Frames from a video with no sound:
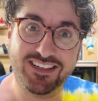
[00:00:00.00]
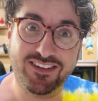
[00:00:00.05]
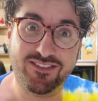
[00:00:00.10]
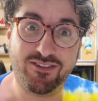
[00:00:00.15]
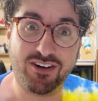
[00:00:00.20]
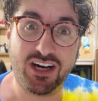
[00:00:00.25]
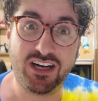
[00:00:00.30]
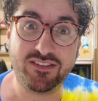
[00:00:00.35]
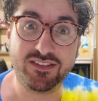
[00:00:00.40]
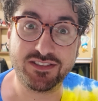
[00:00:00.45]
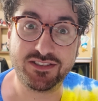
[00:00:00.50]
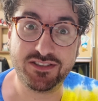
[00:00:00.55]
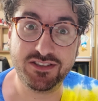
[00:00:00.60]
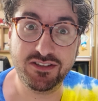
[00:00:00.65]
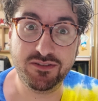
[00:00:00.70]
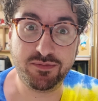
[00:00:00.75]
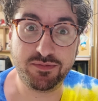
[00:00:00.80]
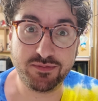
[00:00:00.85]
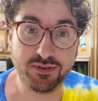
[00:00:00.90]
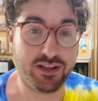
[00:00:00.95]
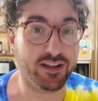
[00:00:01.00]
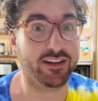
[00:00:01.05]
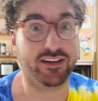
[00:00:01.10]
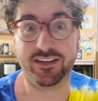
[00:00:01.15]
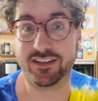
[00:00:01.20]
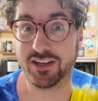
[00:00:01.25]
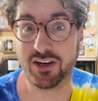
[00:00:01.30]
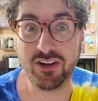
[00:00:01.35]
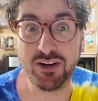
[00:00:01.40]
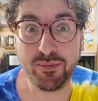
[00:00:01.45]
And we'll have a soup
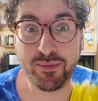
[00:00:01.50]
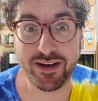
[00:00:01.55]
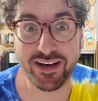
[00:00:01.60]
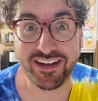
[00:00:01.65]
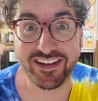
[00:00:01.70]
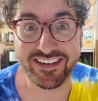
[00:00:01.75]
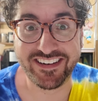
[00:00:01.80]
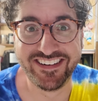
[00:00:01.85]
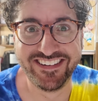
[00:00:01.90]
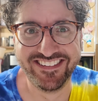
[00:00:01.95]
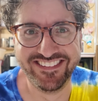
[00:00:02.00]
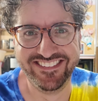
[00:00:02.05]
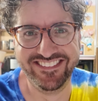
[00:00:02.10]
and go to bed.